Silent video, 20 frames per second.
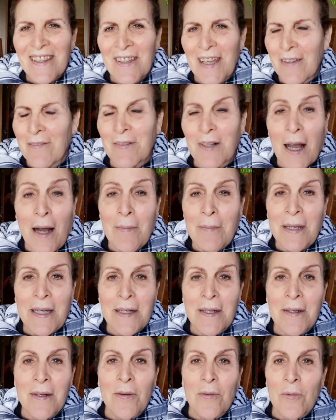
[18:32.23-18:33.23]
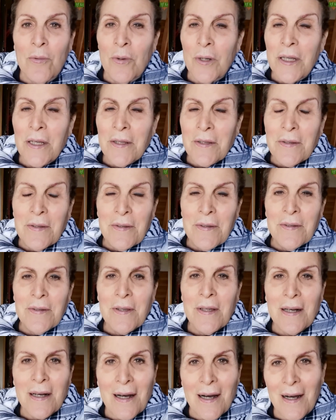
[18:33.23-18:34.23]
They've come in with
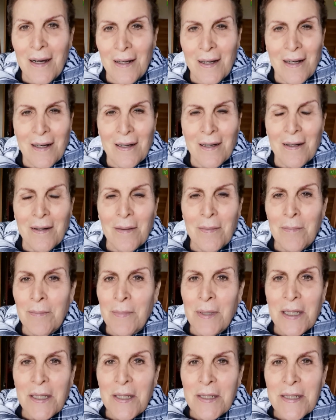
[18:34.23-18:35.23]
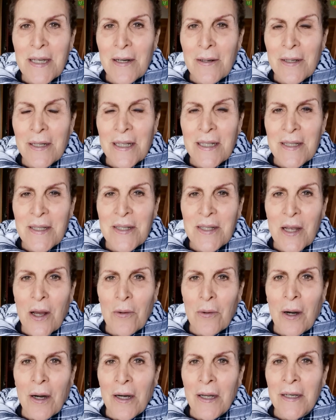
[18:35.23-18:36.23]
military and
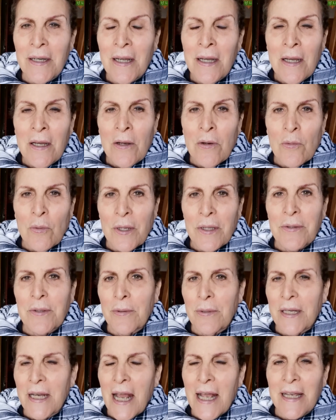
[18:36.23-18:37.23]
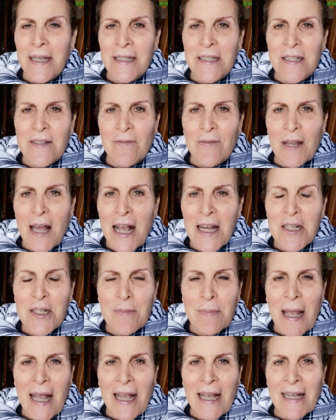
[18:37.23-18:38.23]
so on, with grenades,
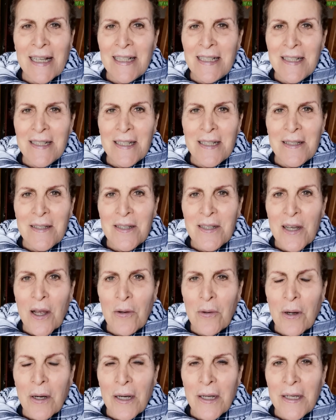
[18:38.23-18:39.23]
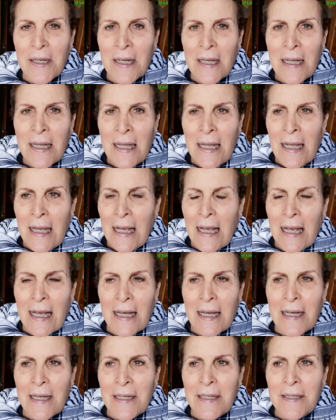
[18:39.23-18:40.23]
flashbangs, and so on,
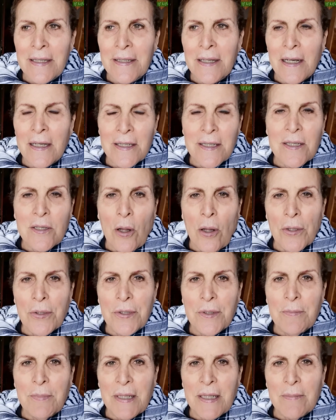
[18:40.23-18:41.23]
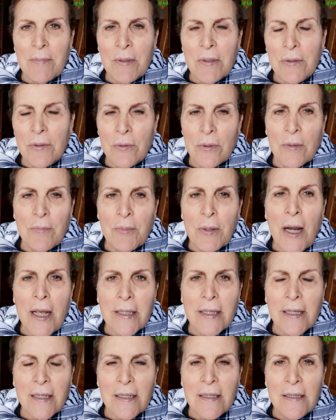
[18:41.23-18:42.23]
and assaulted people who were
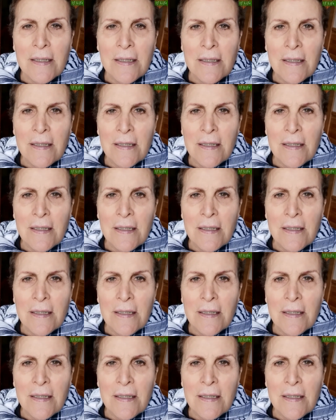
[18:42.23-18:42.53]
praying.